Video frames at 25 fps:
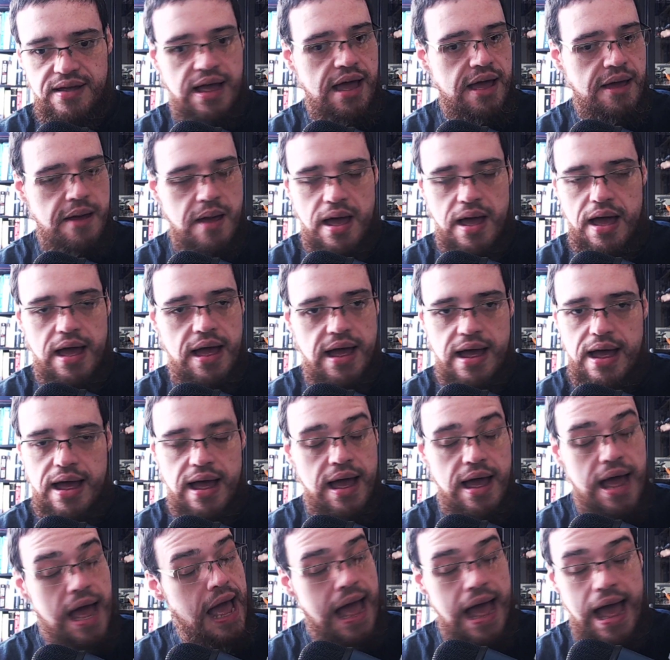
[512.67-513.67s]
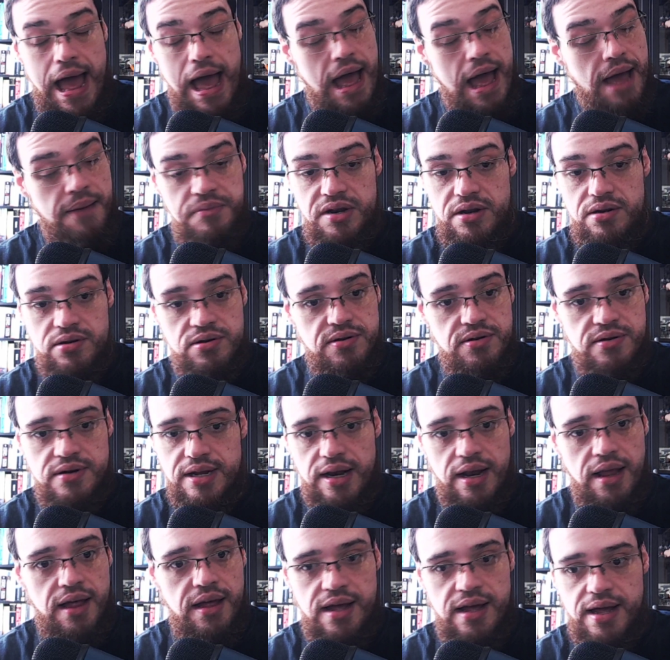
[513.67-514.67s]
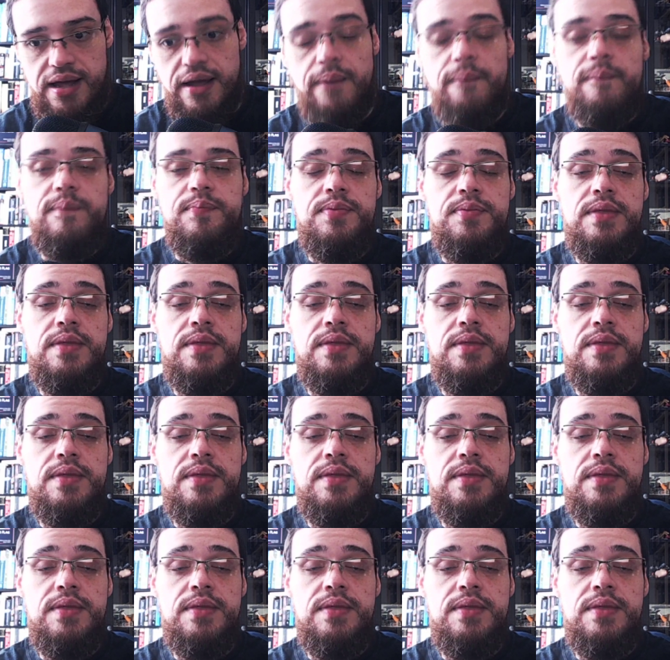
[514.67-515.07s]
I, I'm not gonna lie.